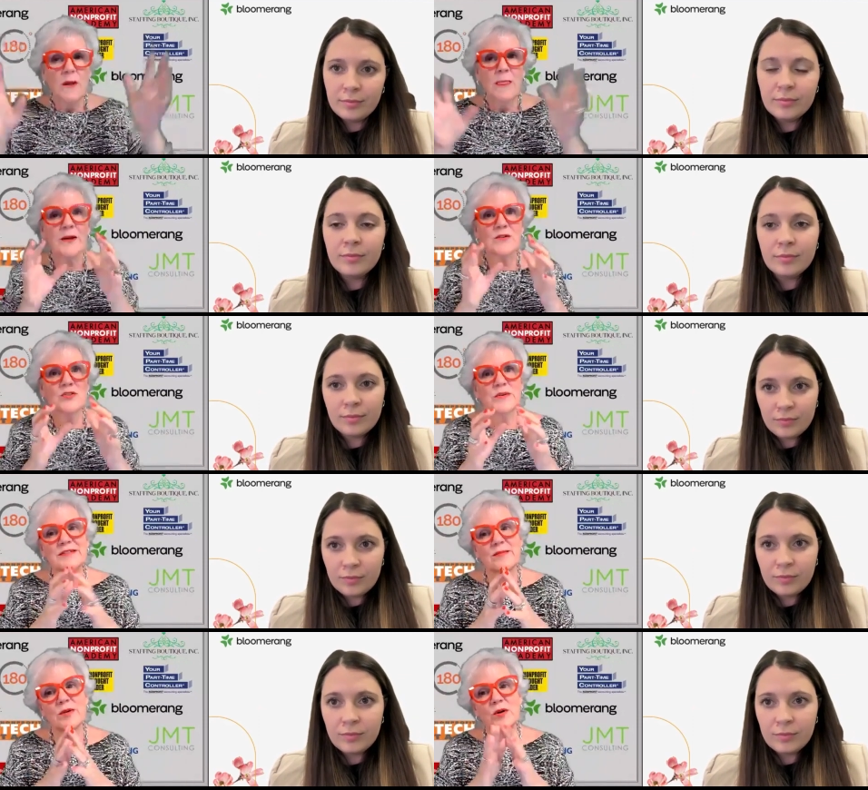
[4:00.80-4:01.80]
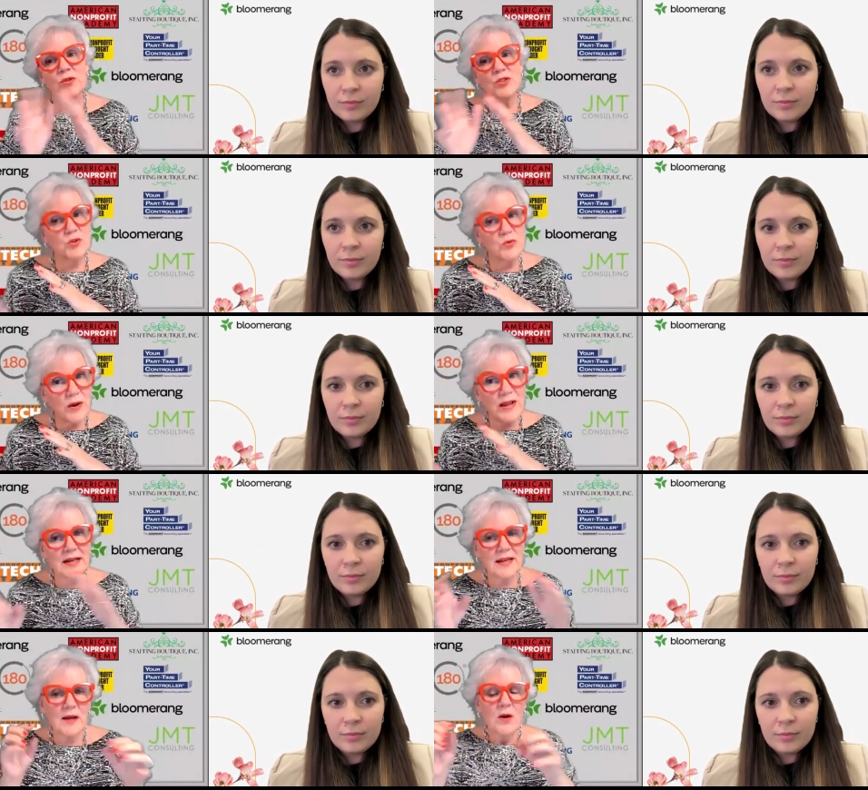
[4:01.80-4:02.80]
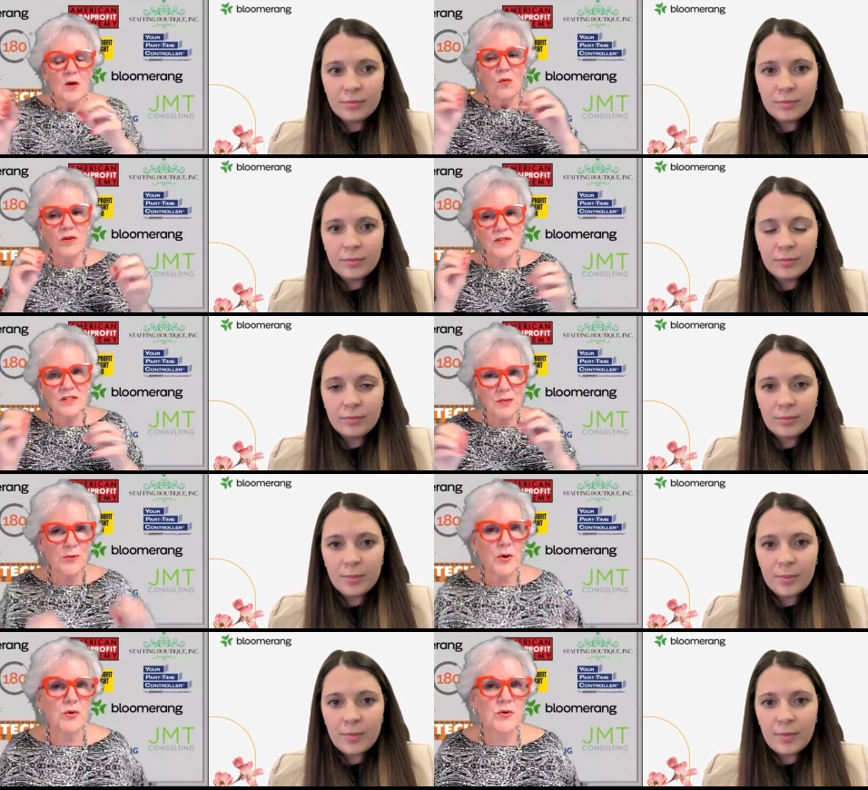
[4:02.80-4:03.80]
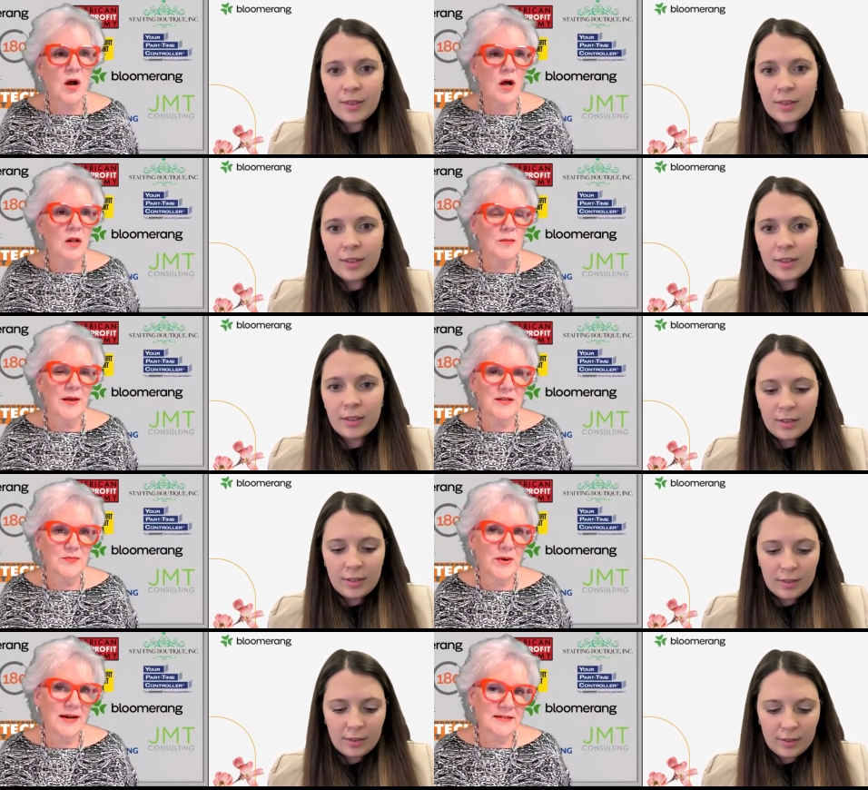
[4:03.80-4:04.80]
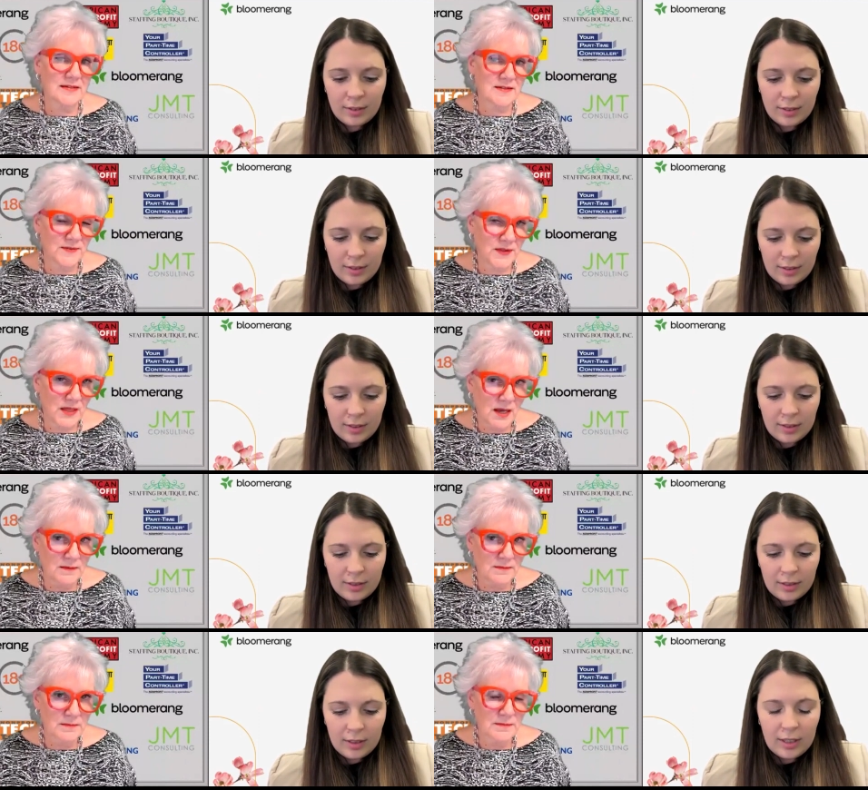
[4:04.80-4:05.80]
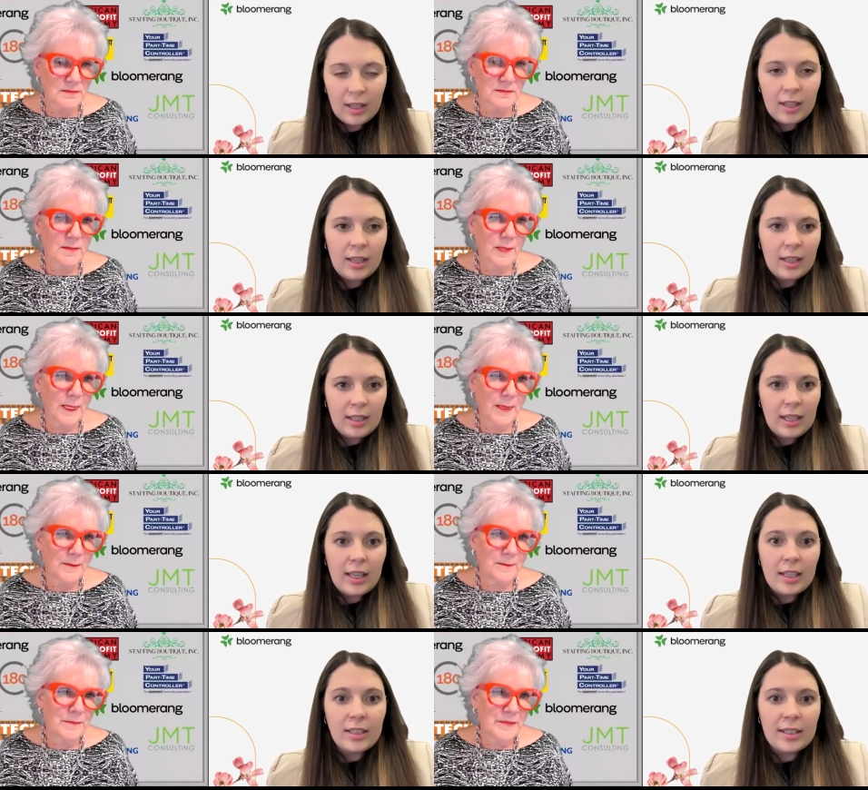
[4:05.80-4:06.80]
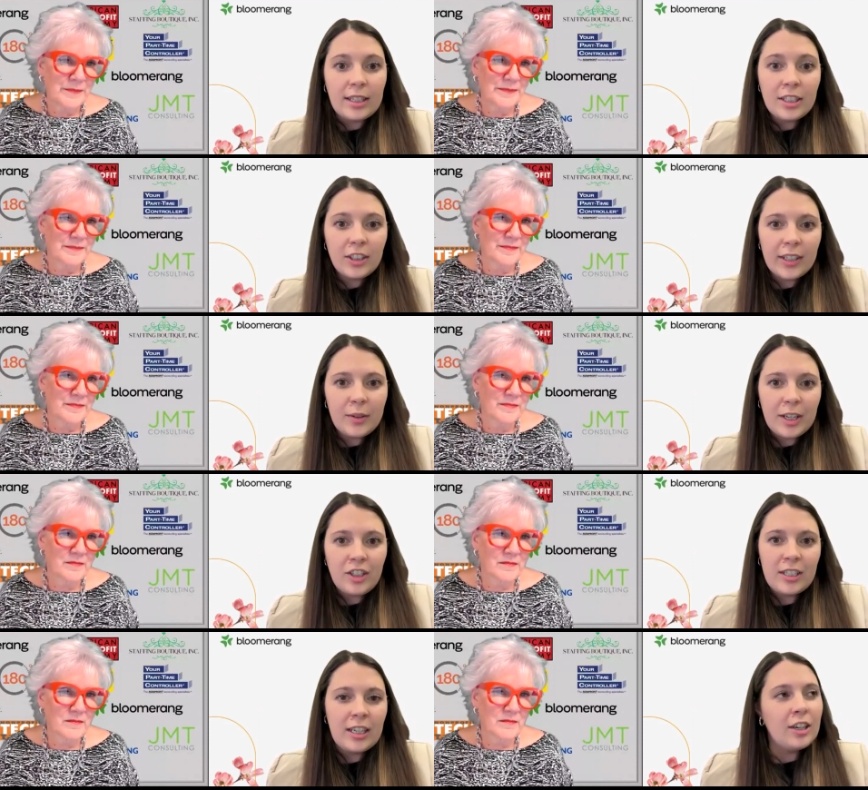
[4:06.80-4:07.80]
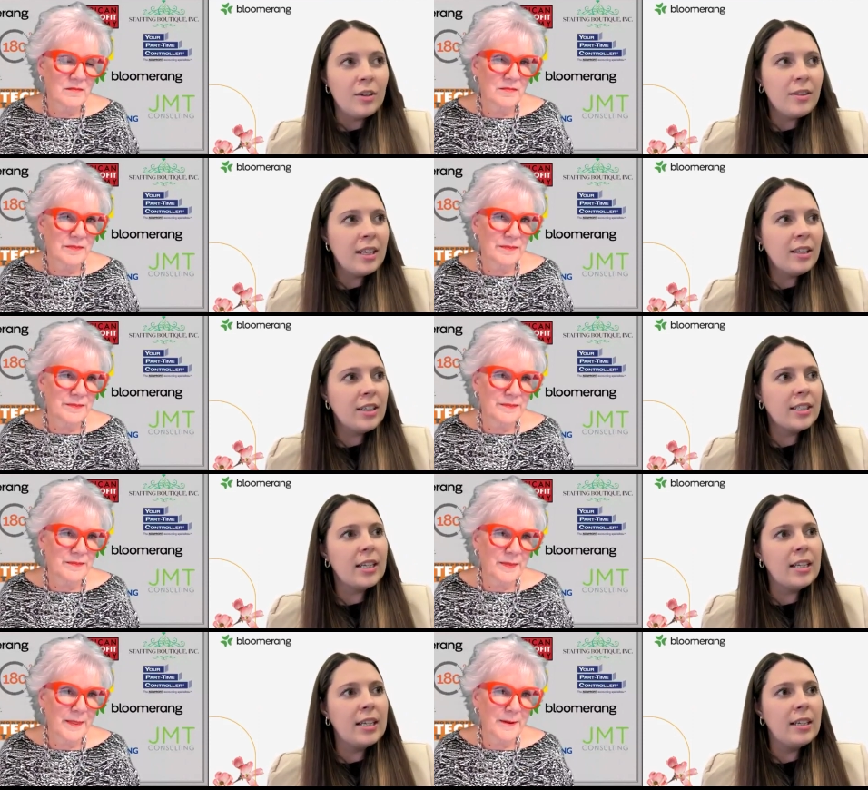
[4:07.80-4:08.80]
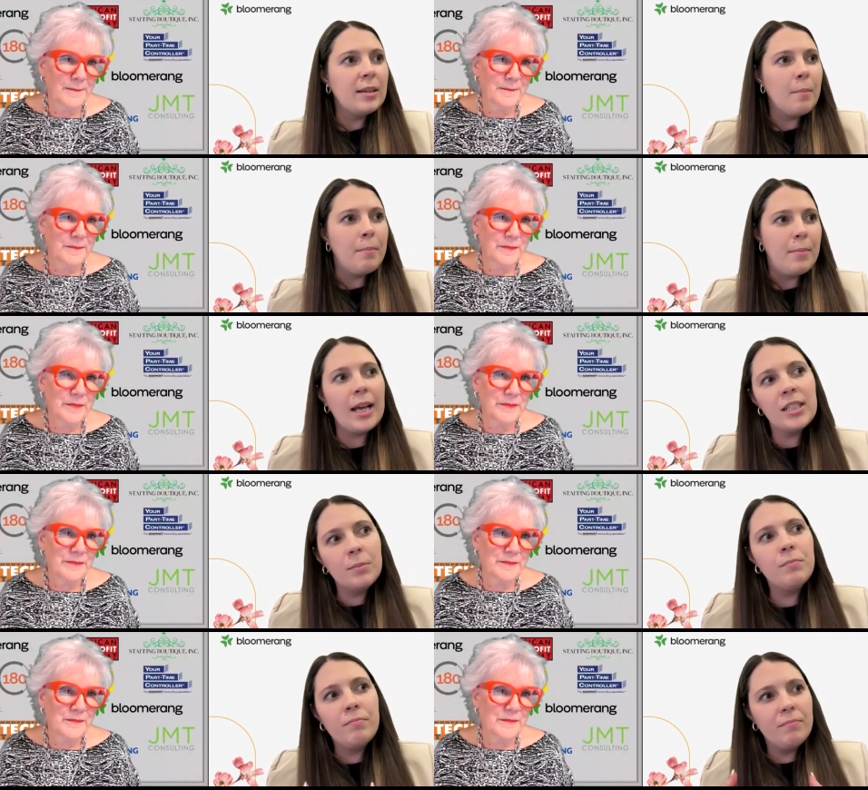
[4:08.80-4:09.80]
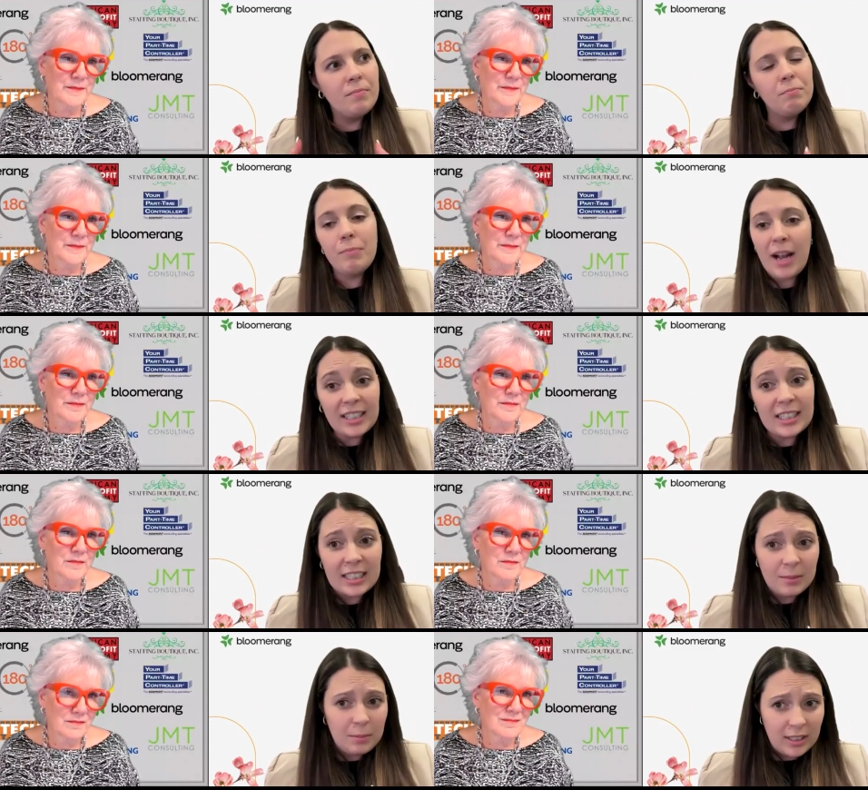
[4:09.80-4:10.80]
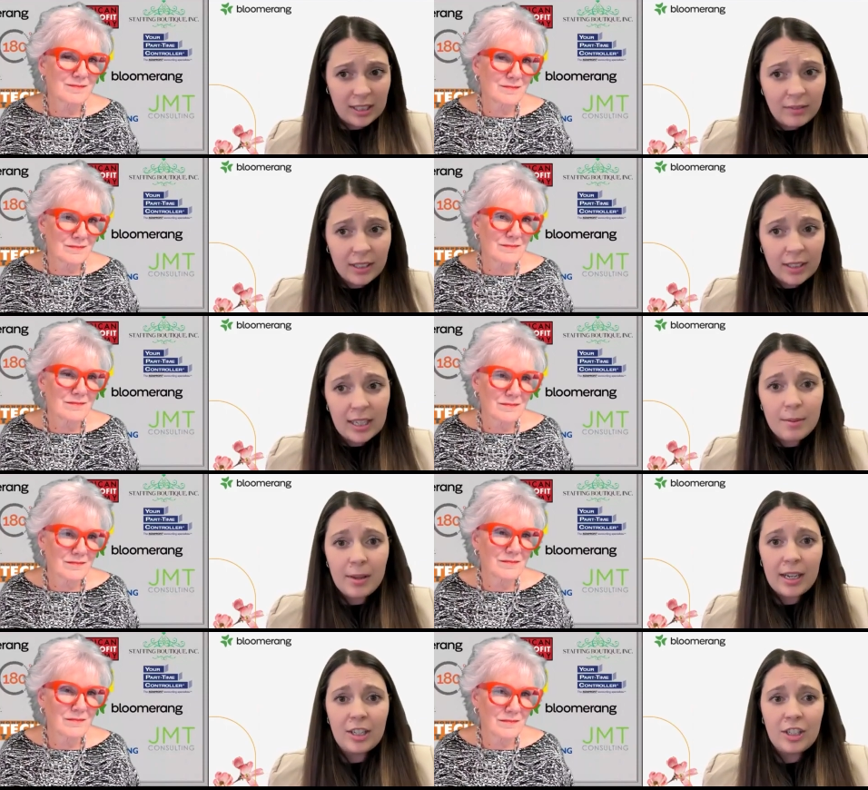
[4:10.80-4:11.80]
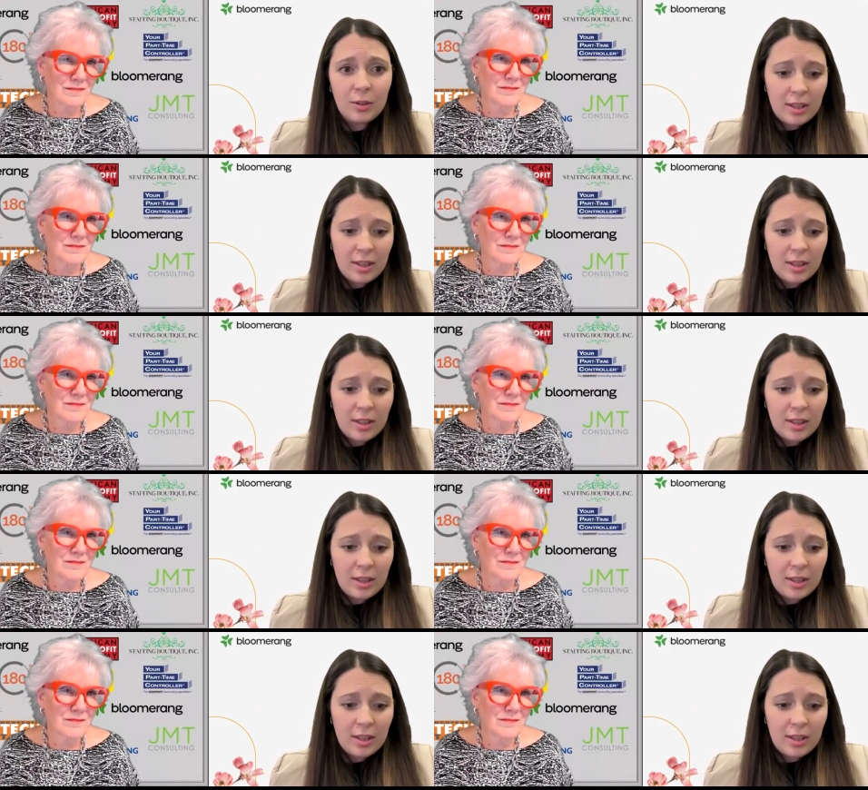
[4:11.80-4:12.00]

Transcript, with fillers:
Speaker 1: they're doing something or do you wait like what's the protocol or best practice for that
Speaker 2: yeah that, that's a great question and i don't think there's any best practices specifically but i do